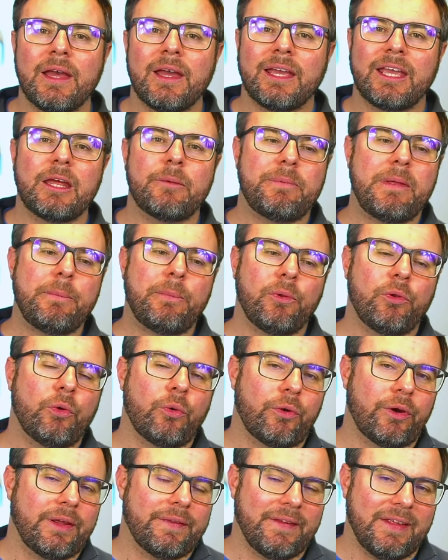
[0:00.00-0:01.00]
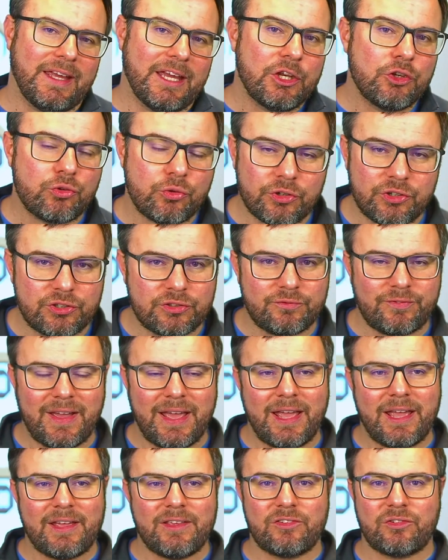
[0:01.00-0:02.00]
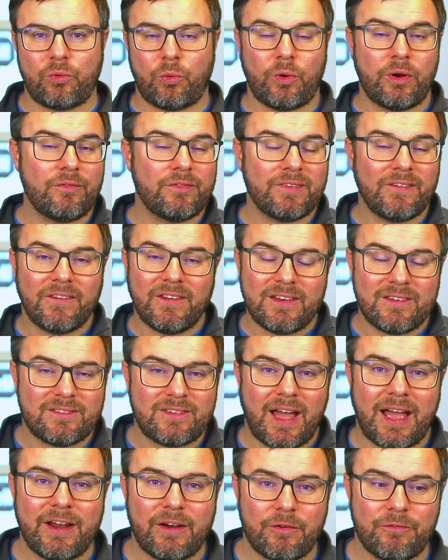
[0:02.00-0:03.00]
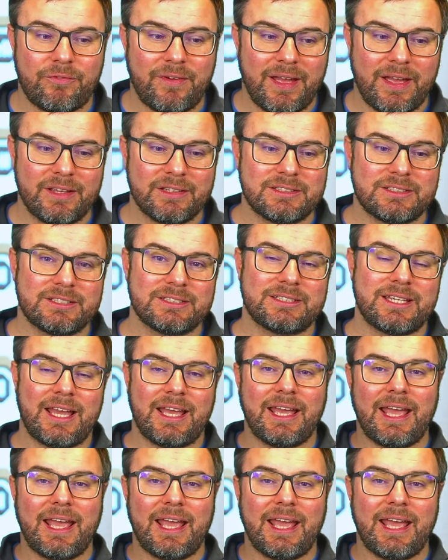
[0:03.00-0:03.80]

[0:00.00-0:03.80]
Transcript: get people who are in the interest phase or even the desire phase to say,